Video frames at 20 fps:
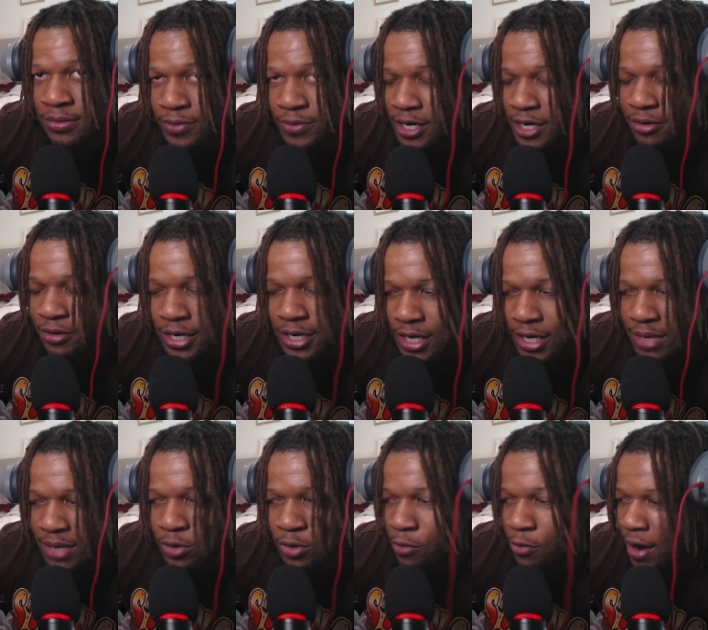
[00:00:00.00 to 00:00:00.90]
we don't need
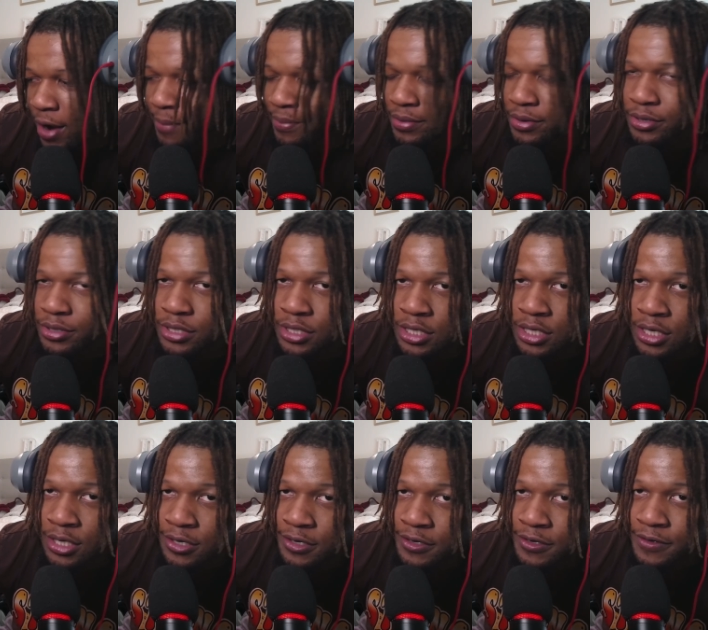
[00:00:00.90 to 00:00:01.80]
any more rappers.
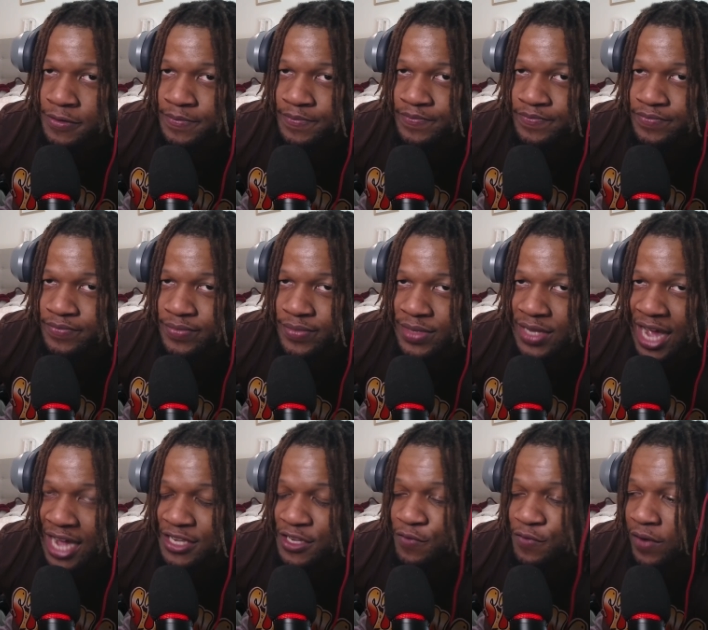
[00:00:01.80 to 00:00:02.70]

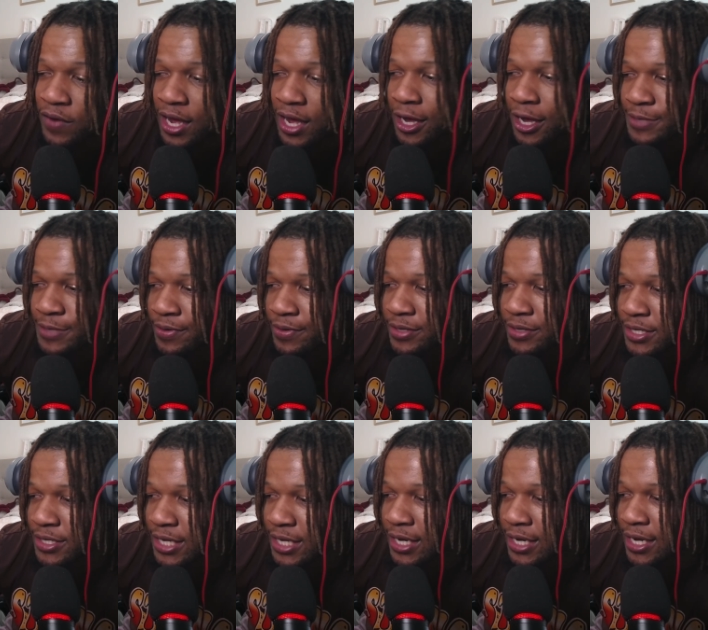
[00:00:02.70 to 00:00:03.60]
I just feel like I was supposed to
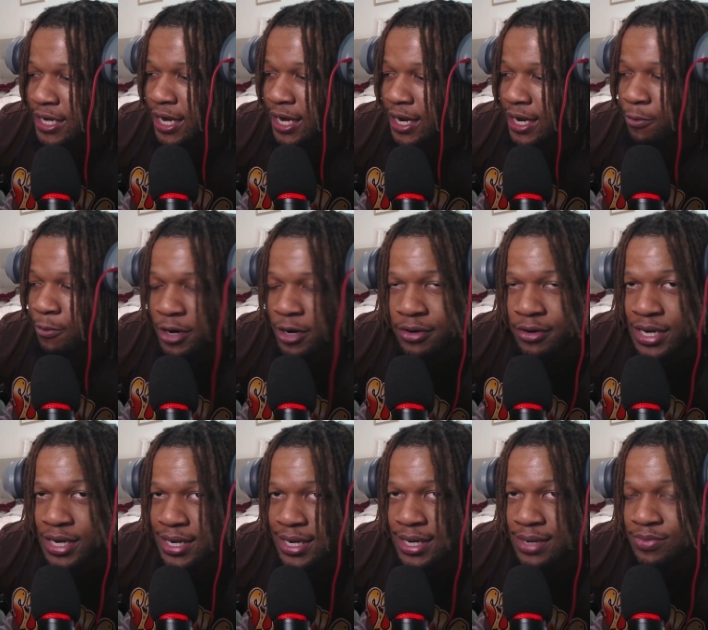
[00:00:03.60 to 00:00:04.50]
tell y'all that we don't
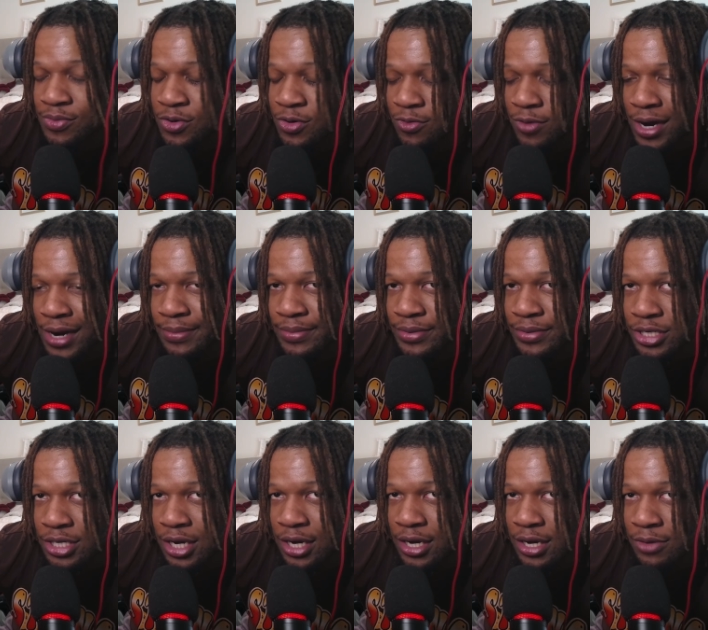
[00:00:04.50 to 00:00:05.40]
need any more
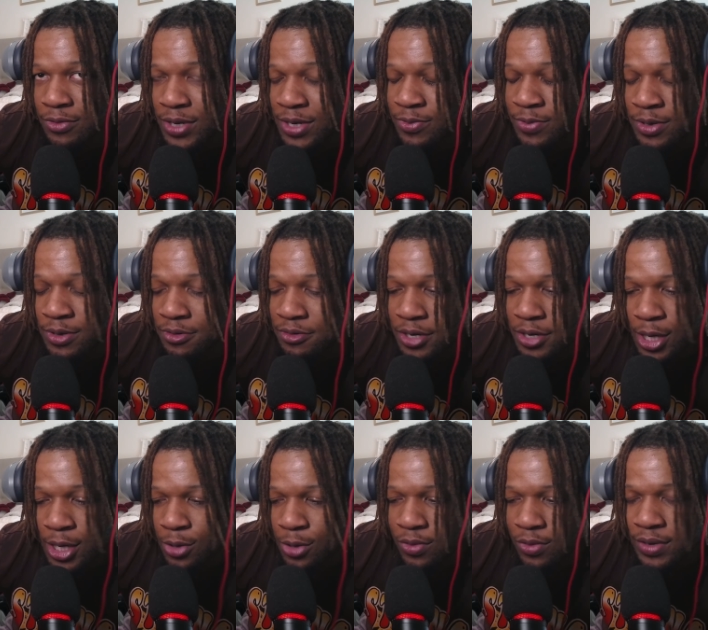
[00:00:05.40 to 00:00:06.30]
rappers, y'all. We we
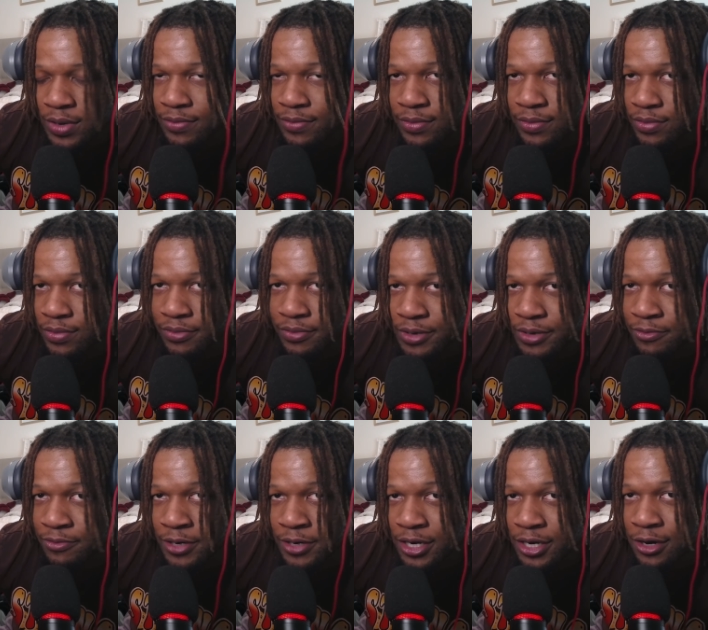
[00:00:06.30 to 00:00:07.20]
we we,
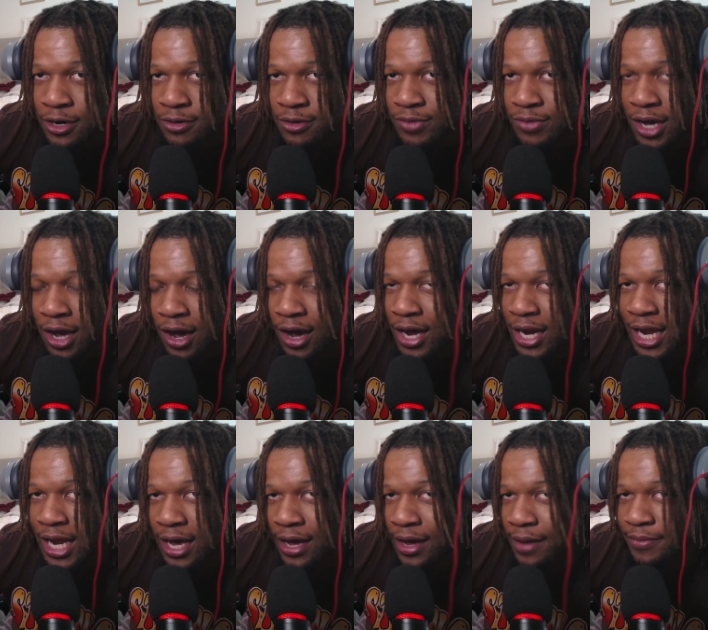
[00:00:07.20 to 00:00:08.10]
we don't. We all.
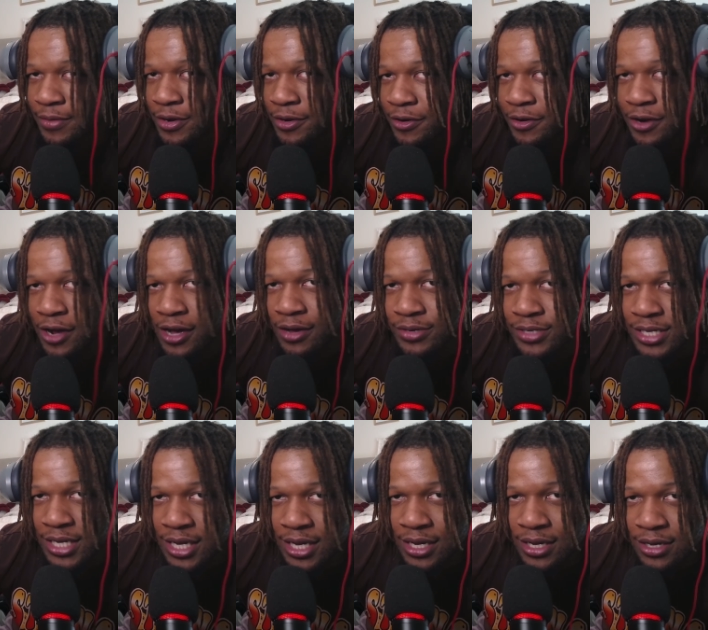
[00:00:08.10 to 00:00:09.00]
I mean, you know what I'm
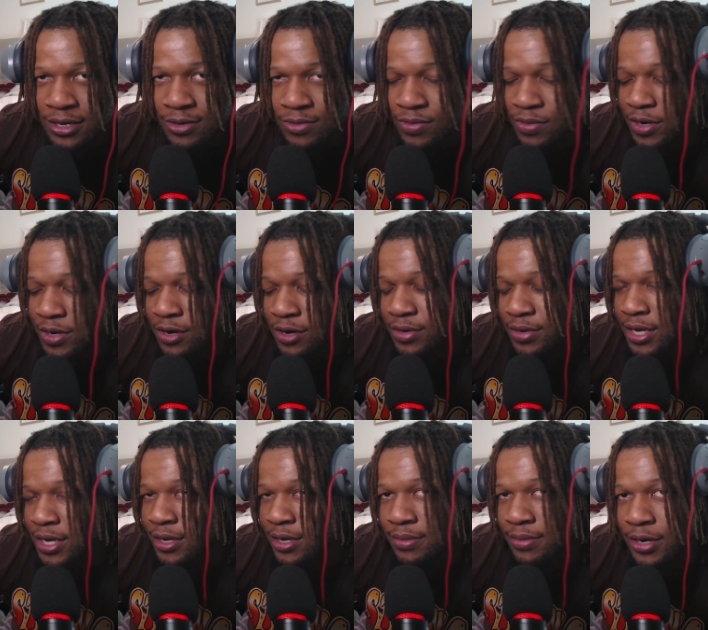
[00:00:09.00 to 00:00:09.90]
saying? We don't
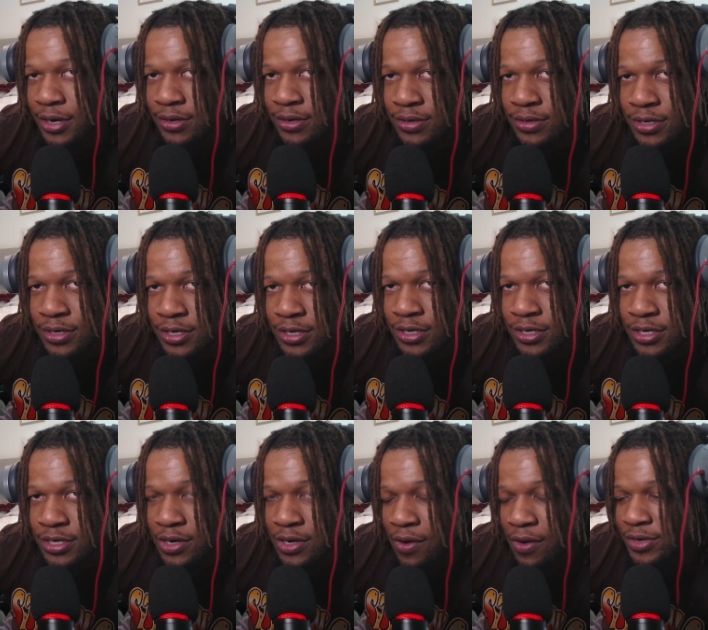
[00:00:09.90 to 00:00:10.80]
need them, bro.
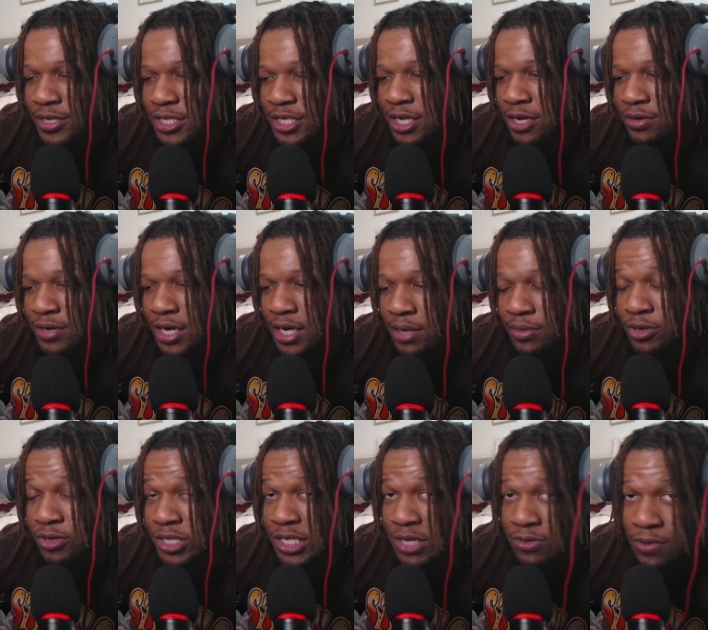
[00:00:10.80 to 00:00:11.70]
We just don't need them.
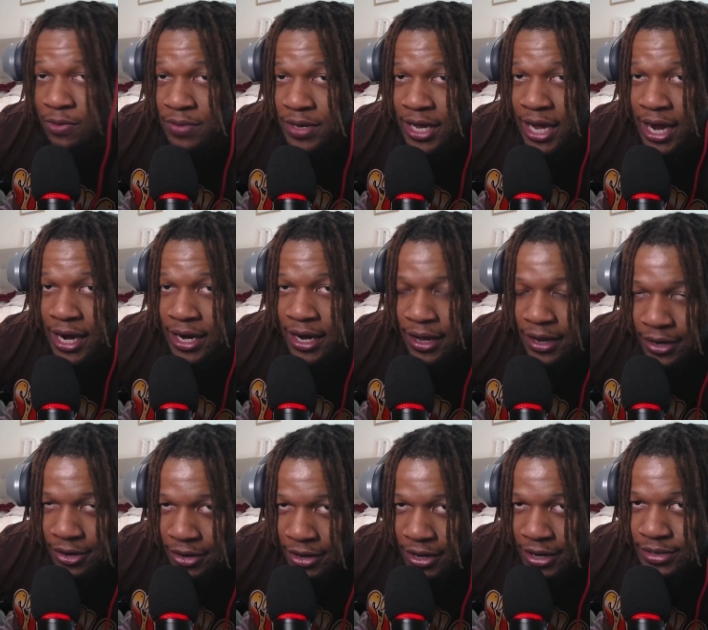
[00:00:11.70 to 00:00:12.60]
You see what we got now.
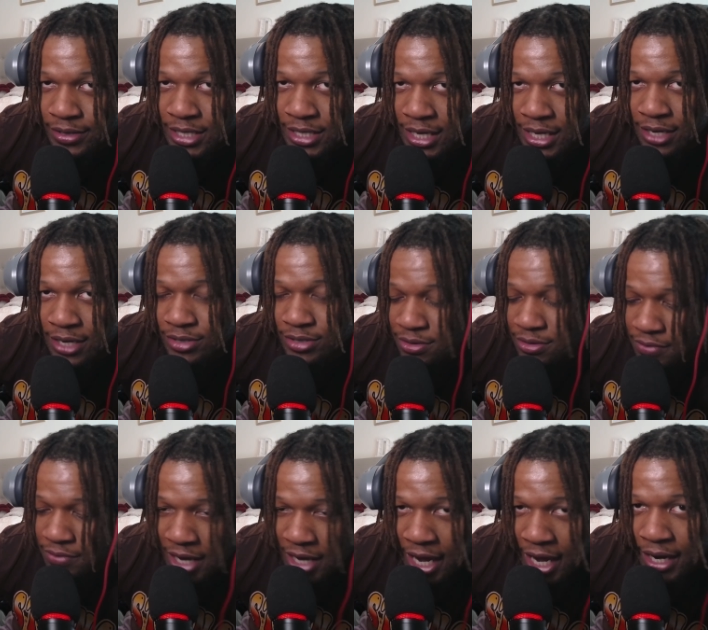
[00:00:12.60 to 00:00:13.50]
You know what I'm saying? You see
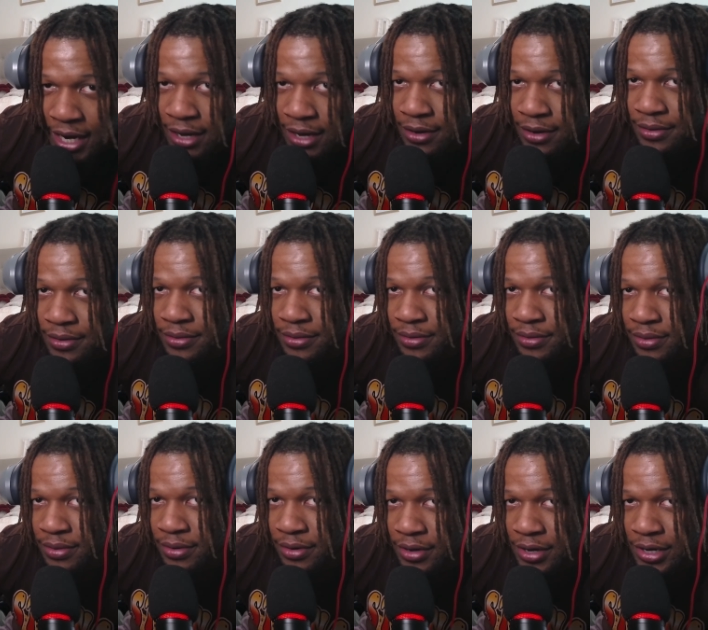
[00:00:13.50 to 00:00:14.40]
what we got now.
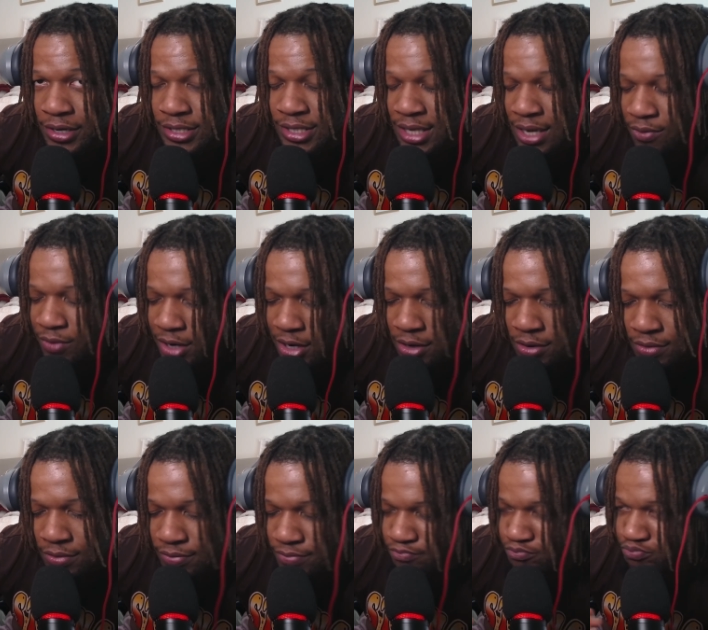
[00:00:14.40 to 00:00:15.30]
You know what I'm saying? We don't.